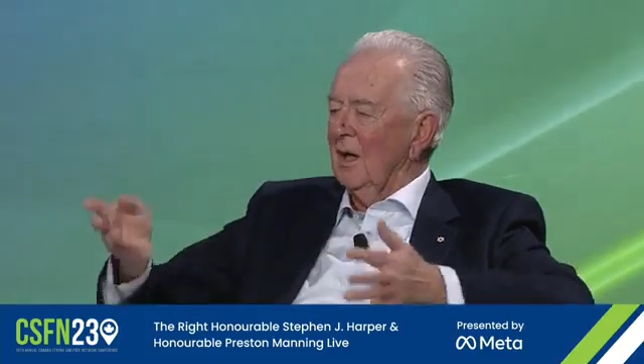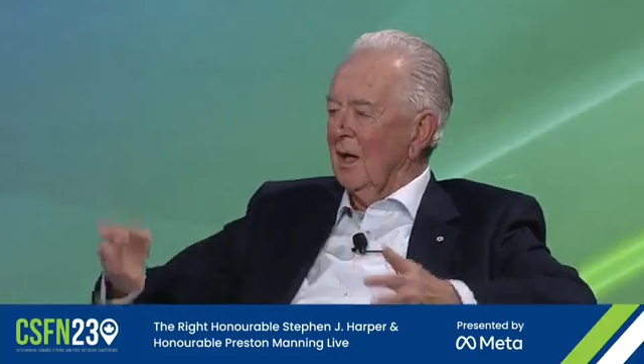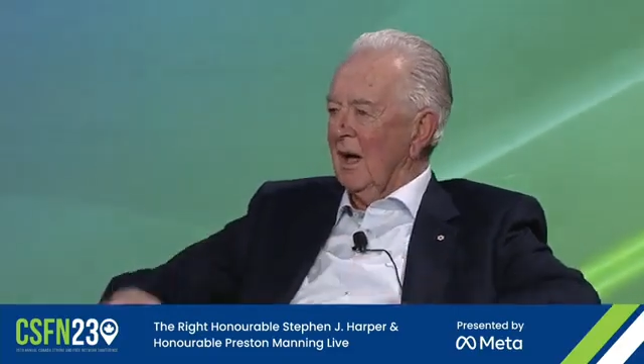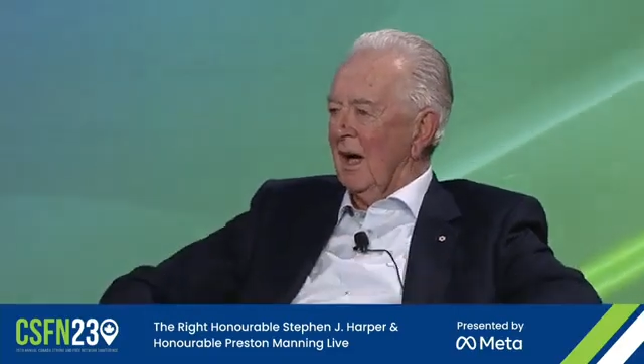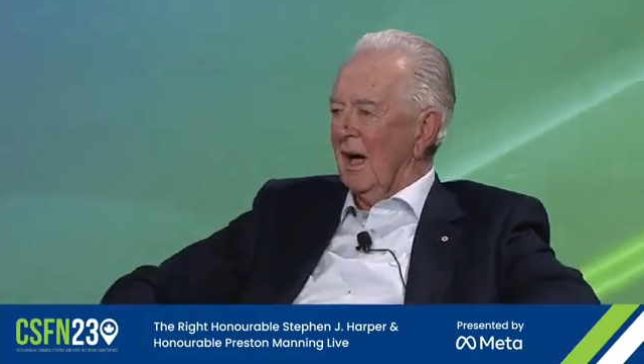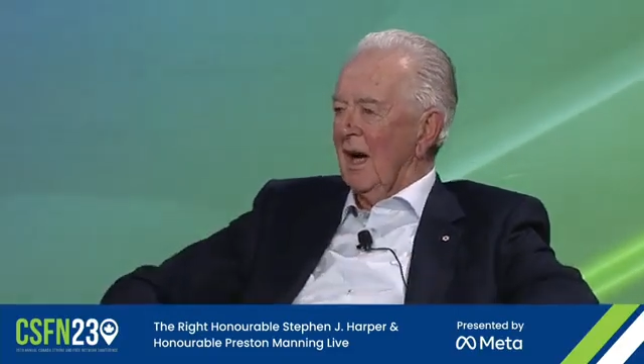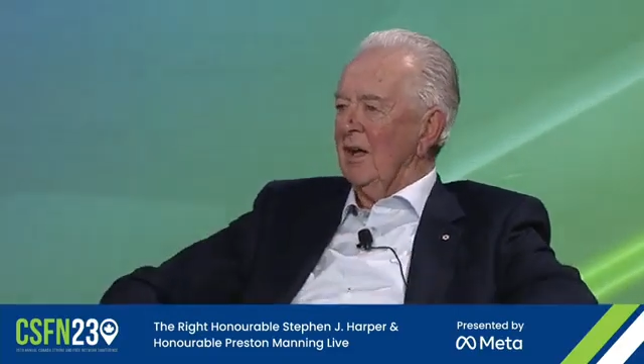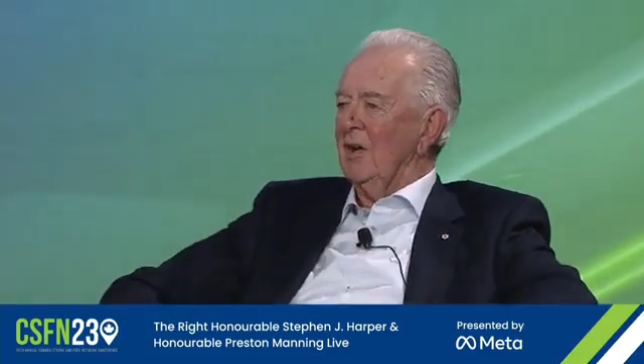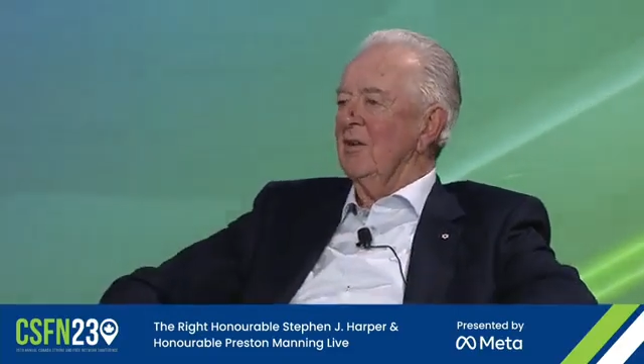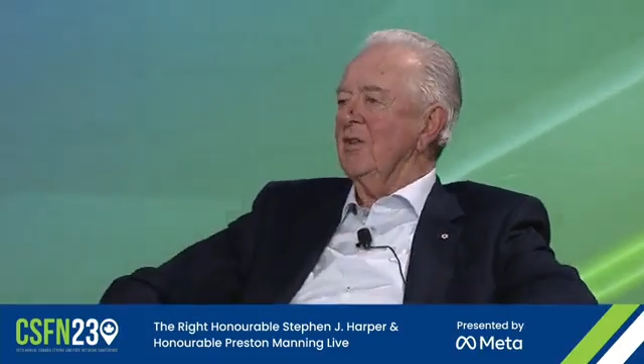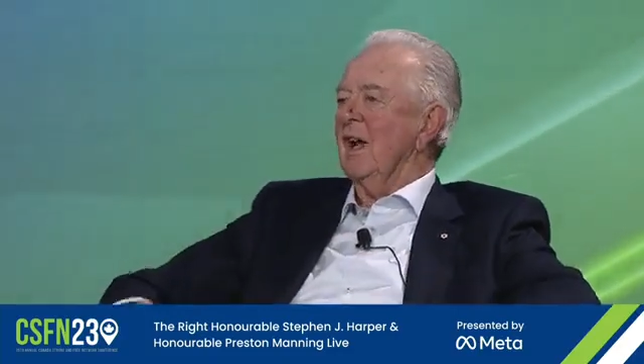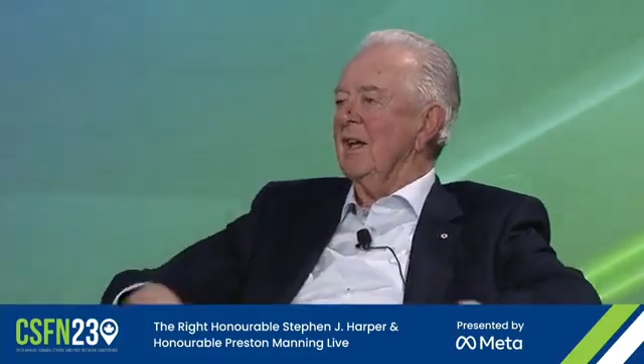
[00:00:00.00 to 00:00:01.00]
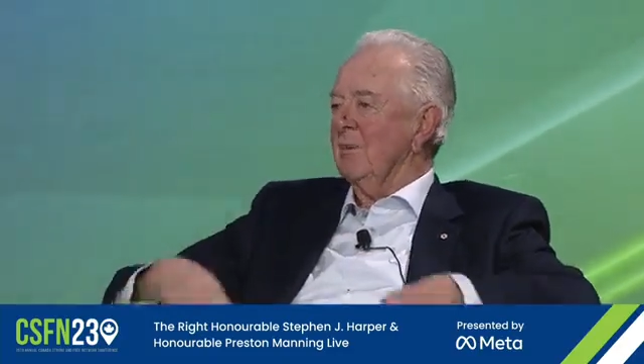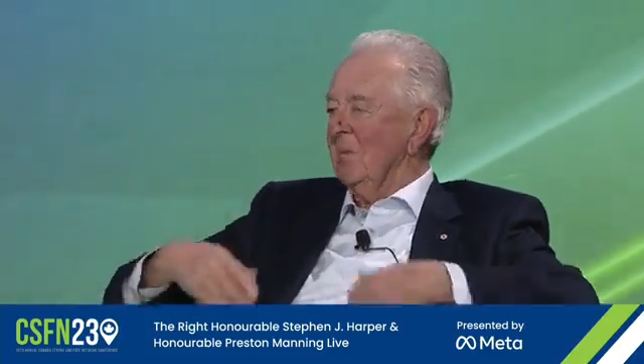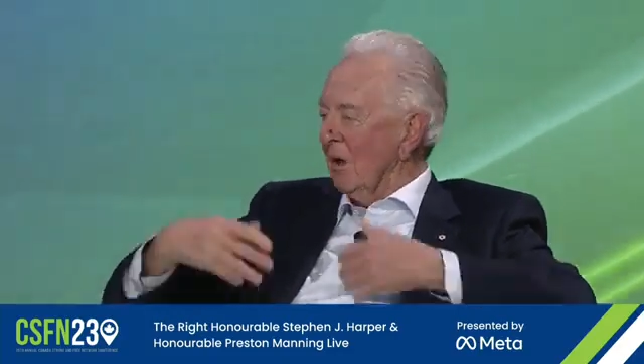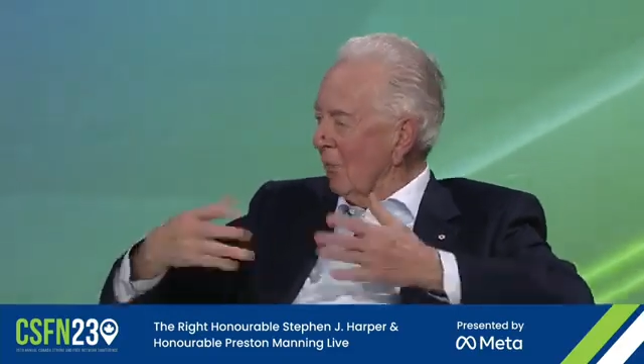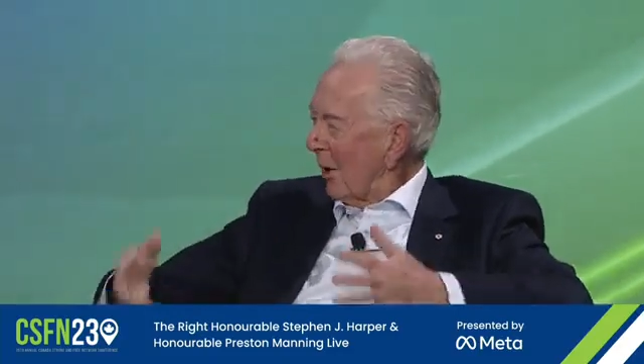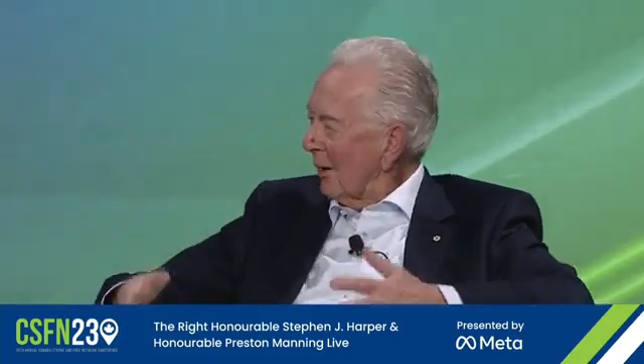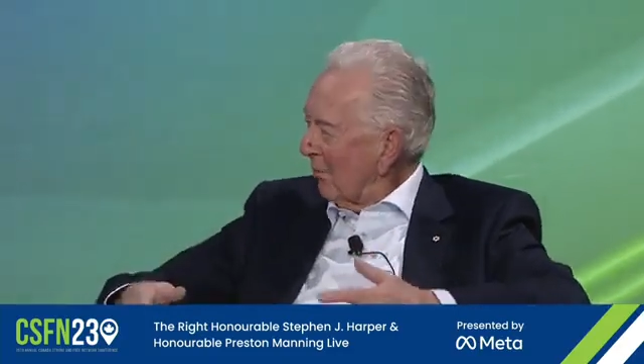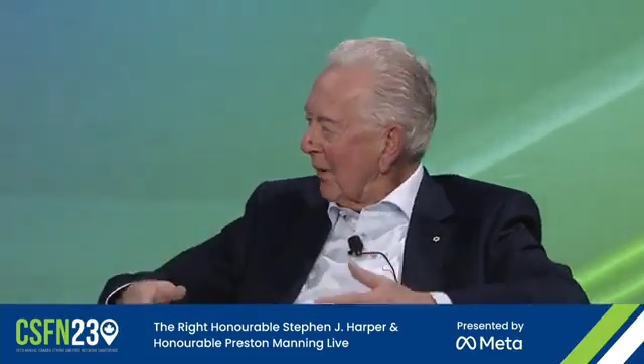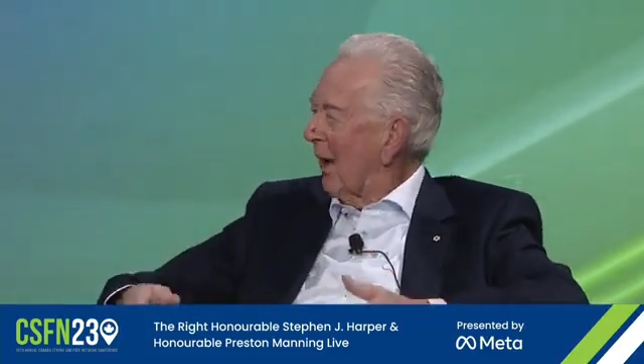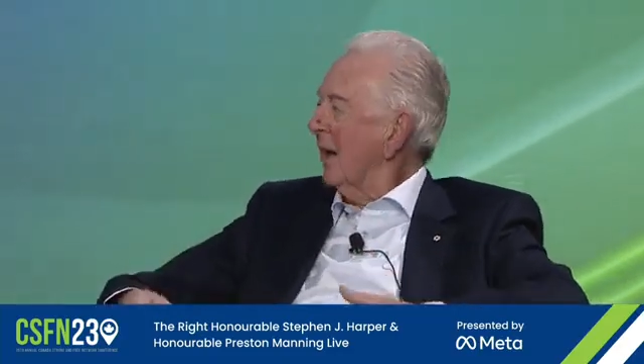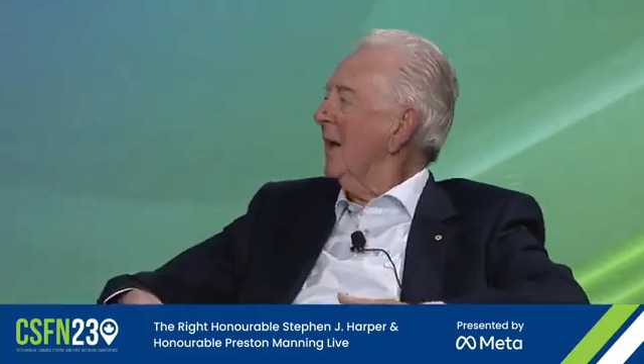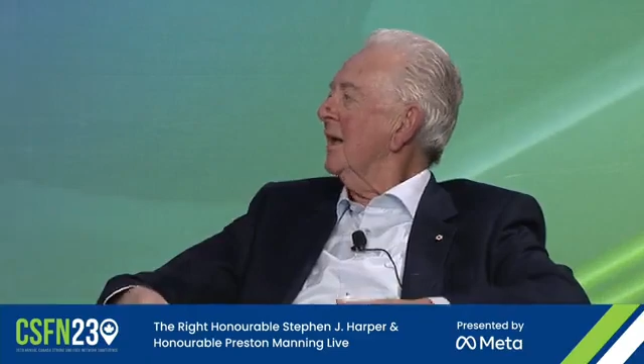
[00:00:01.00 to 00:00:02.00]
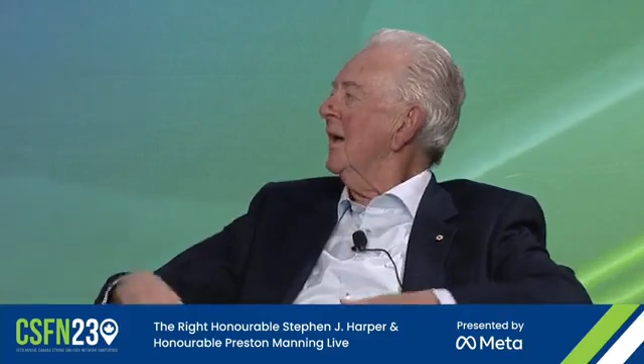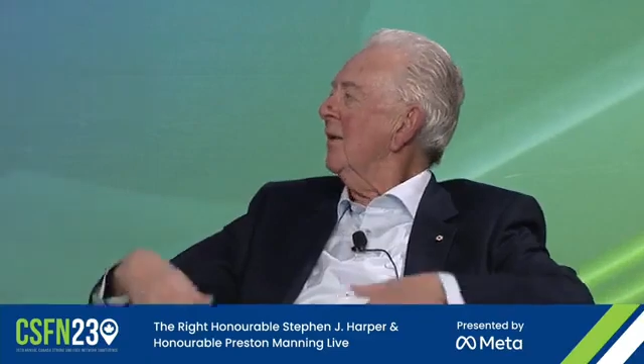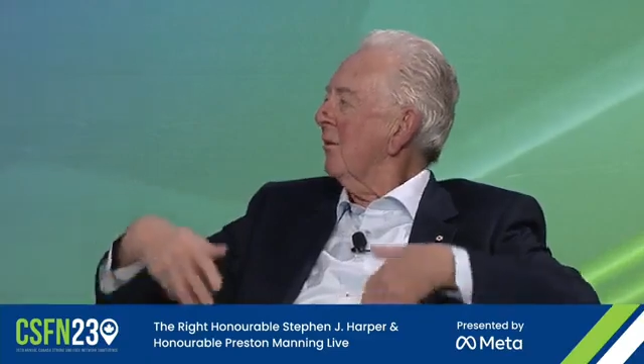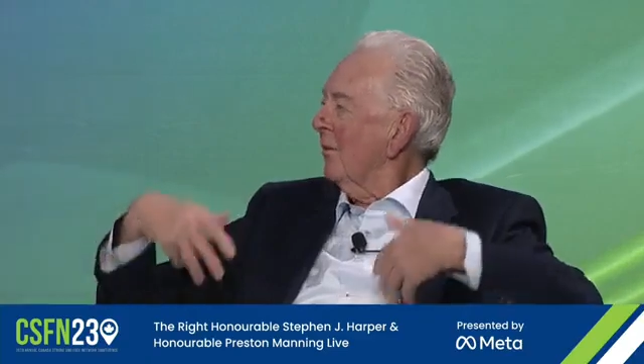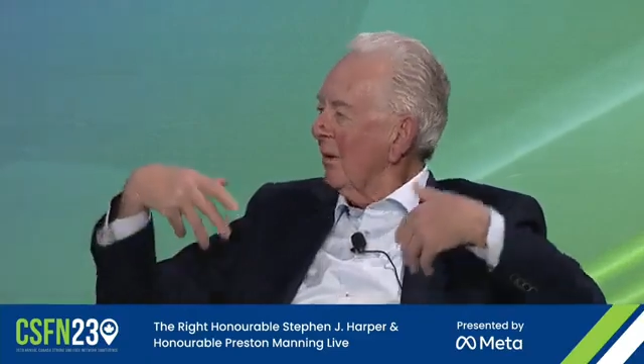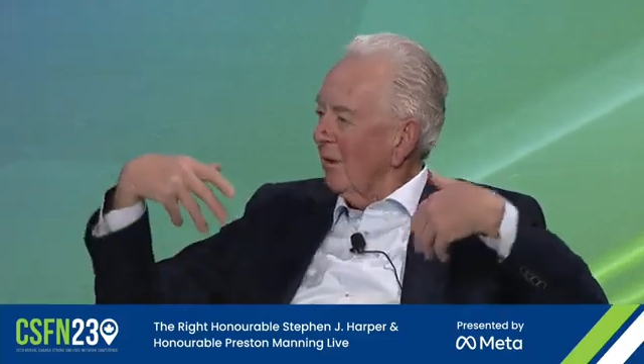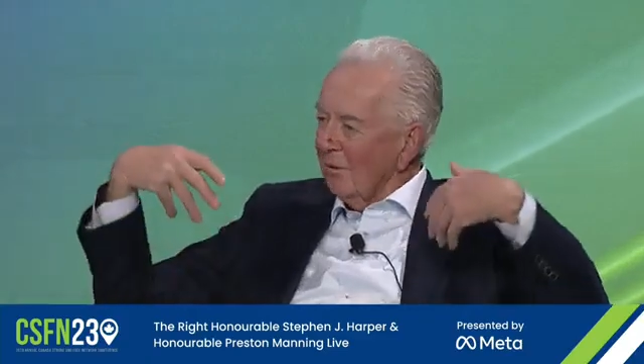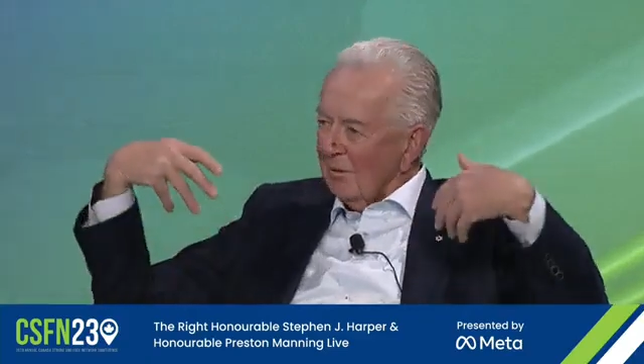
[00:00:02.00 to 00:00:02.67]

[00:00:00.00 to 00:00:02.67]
and used that to build one party, and then we,